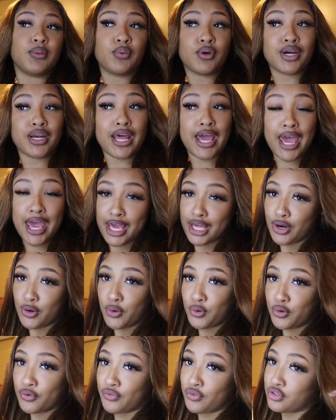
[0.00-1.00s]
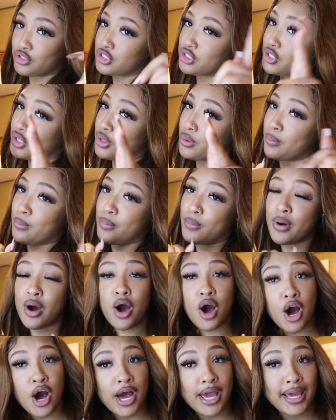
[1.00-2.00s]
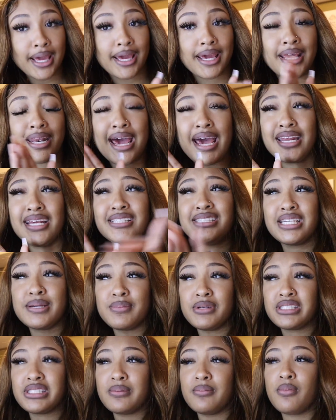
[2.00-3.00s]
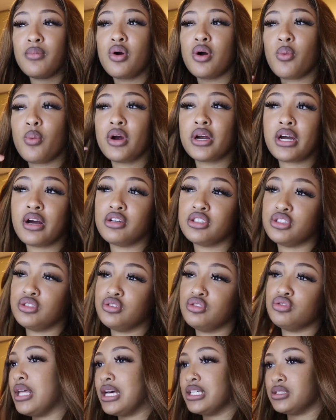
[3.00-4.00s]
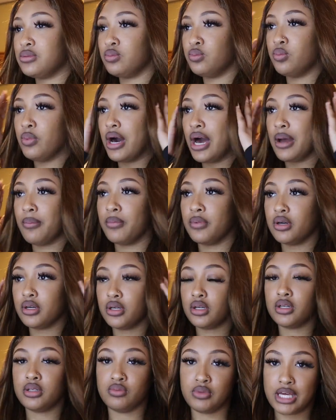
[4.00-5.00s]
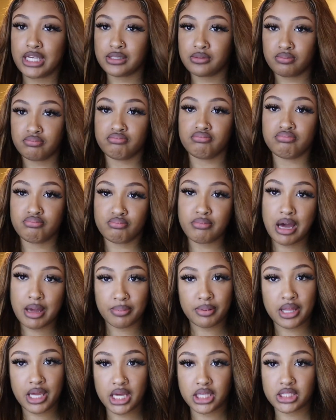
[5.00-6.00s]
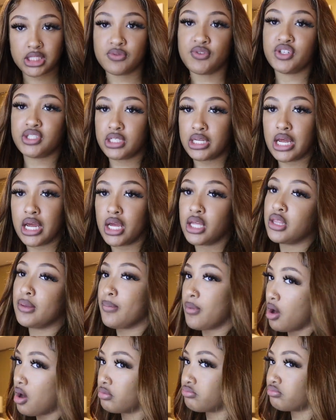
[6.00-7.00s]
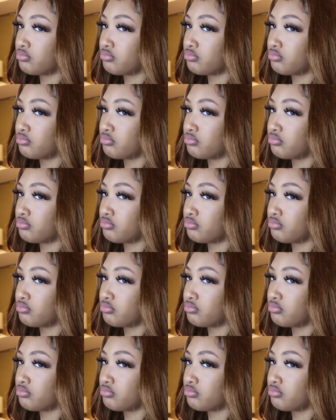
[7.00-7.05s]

then we're gonna head over to the mall. And I need to give me some more workout shoes. That's why I'm gonna, that's my plans for today in the mall.